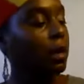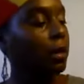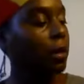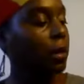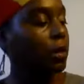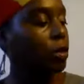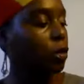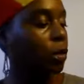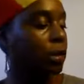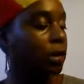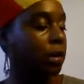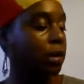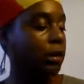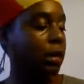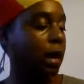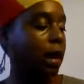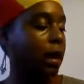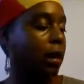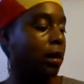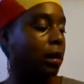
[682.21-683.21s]
This one
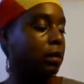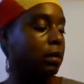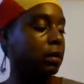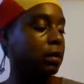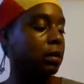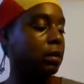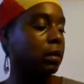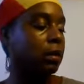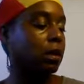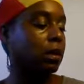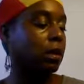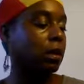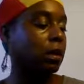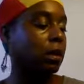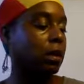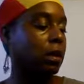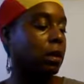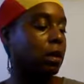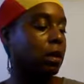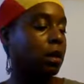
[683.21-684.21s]
says
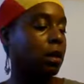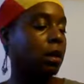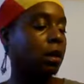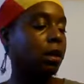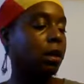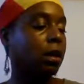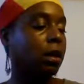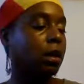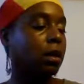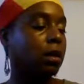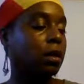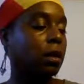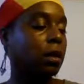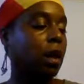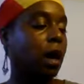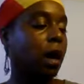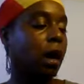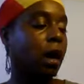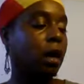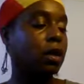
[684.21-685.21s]

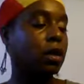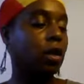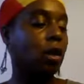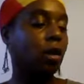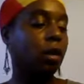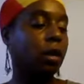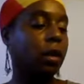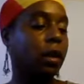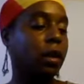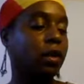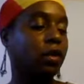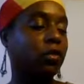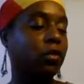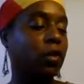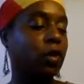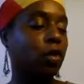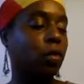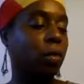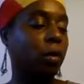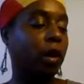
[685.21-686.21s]
a total of
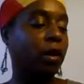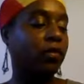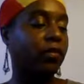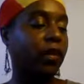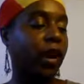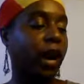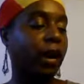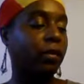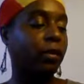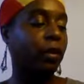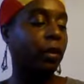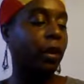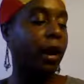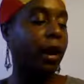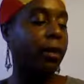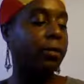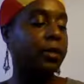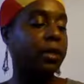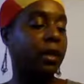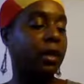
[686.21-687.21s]
2.5
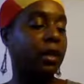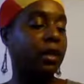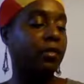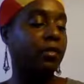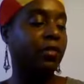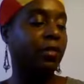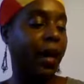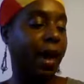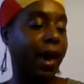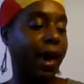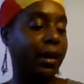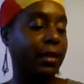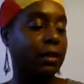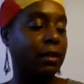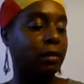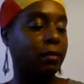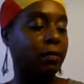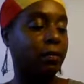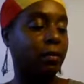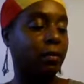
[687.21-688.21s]
grams of
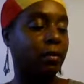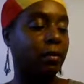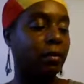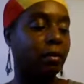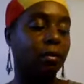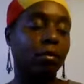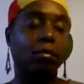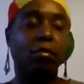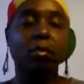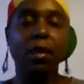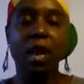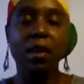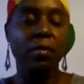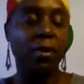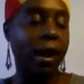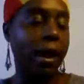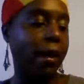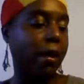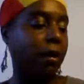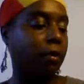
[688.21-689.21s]
fat. Not
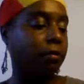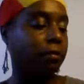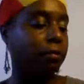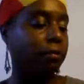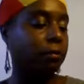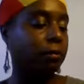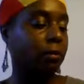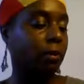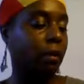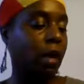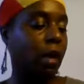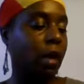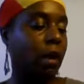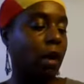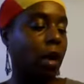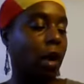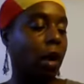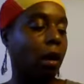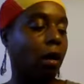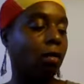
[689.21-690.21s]
bad.
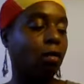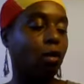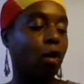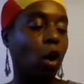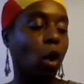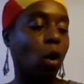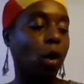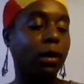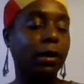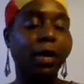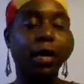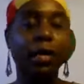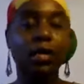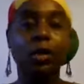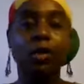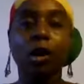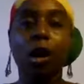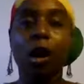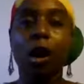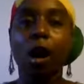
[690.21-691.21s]
No
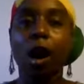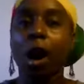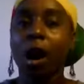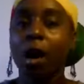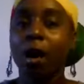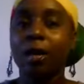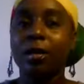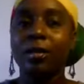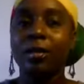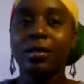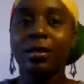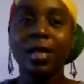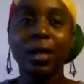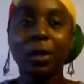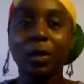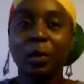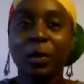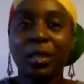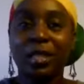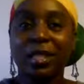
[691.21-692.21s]
cholesterol.
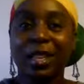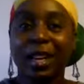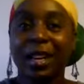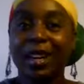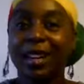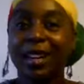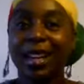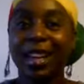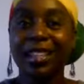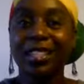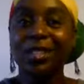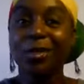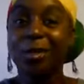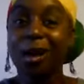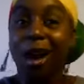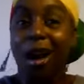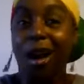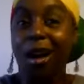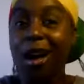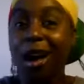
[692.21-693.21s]
0%
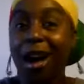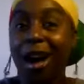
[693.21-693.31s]
cholesterol.